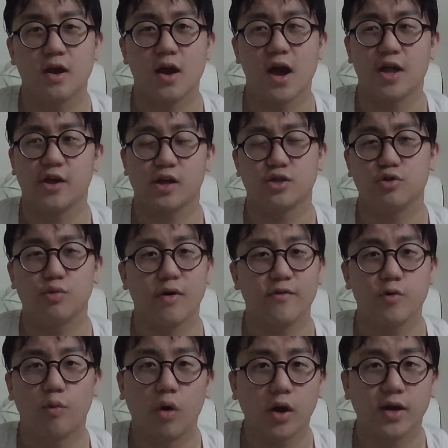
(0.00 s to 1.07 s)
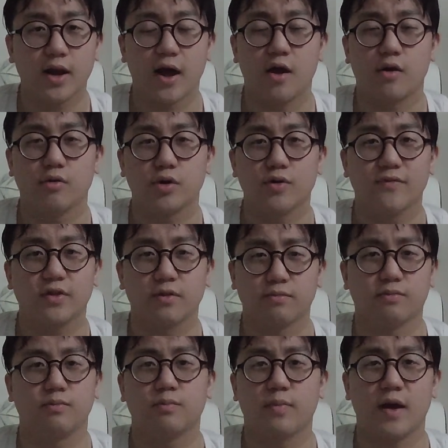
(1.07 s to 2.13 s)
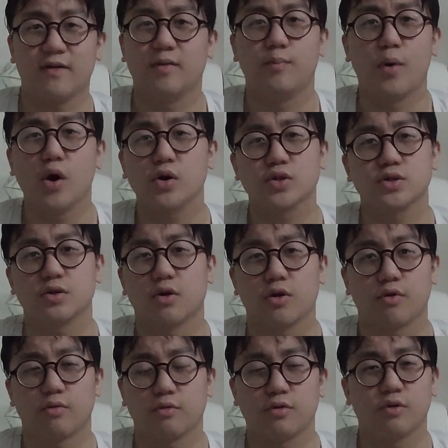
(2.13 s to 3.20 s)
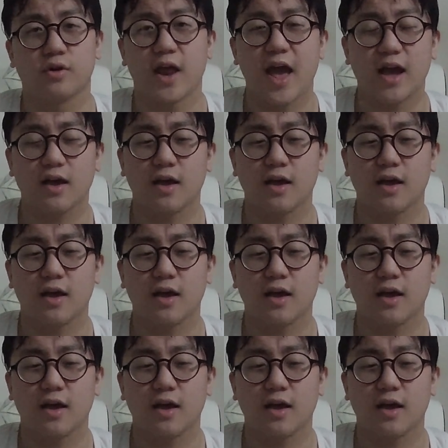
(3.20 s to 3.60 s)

and you get to do whatever you want now, and you don't have to have a boss on your neck,